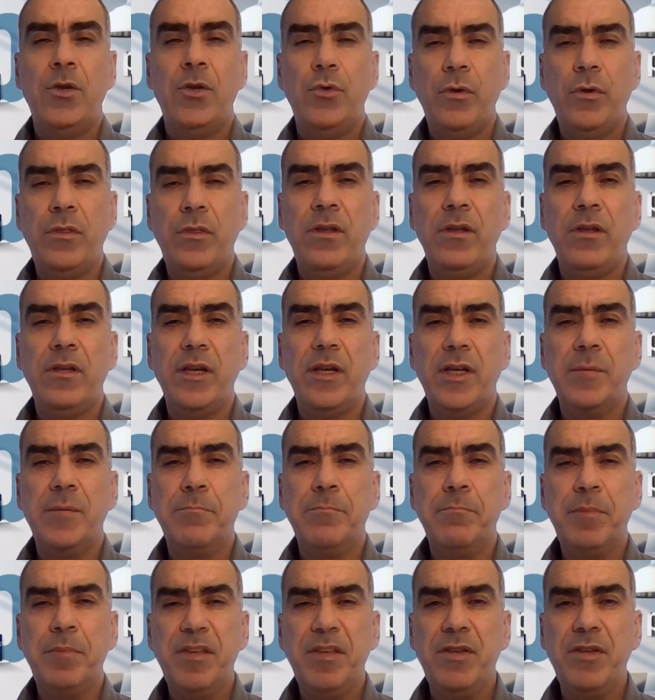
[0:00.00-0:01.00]
And do you think that the
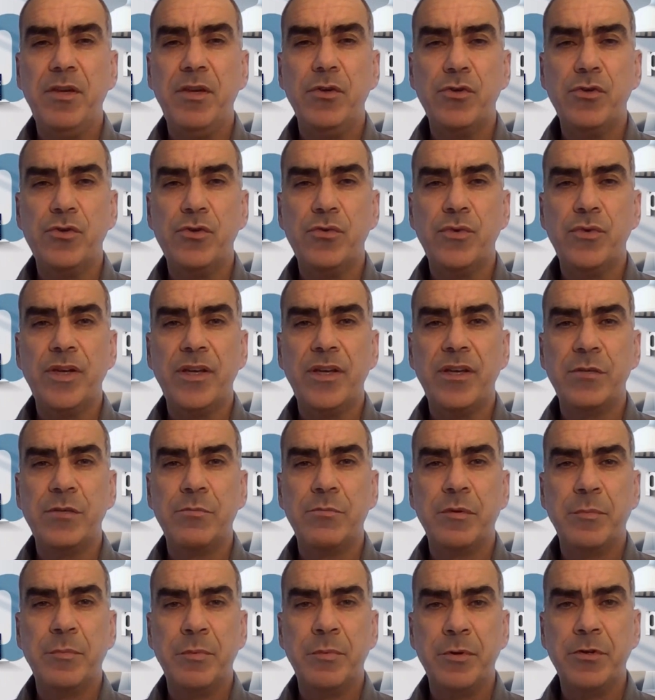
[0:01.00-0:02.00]
PV industry is
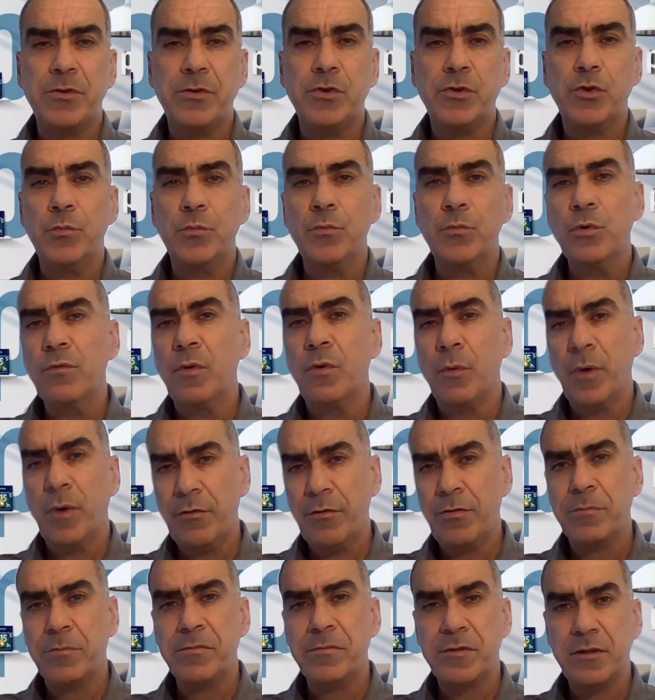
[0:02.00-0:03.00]
prepared to move away
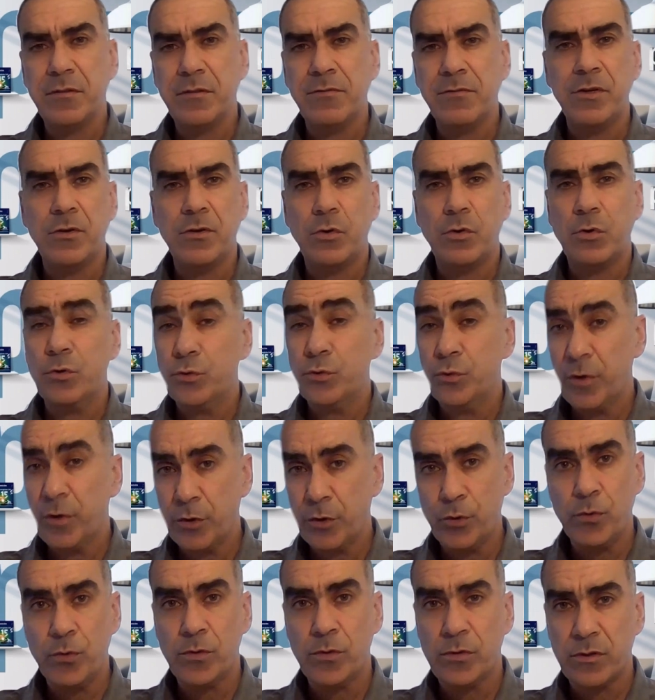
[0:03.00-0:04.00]
from silver or to
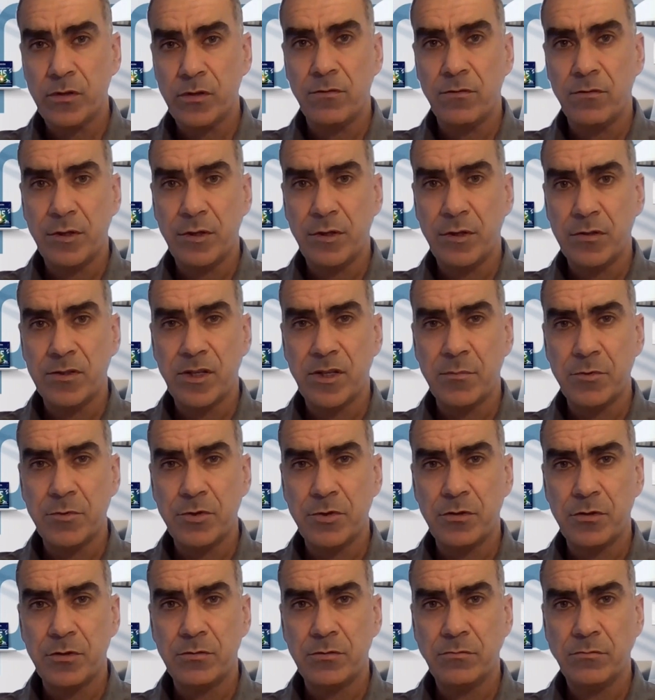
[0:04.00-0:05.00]
reduce silver
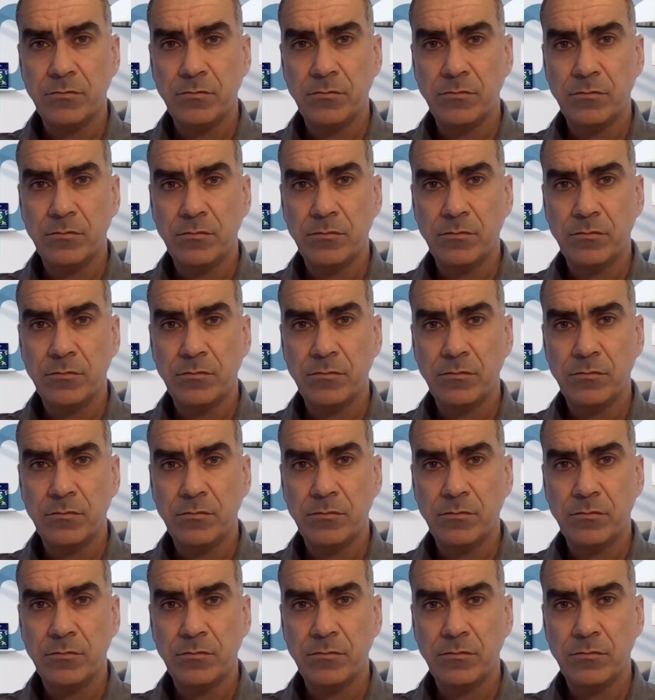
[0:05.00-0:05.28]
consumption?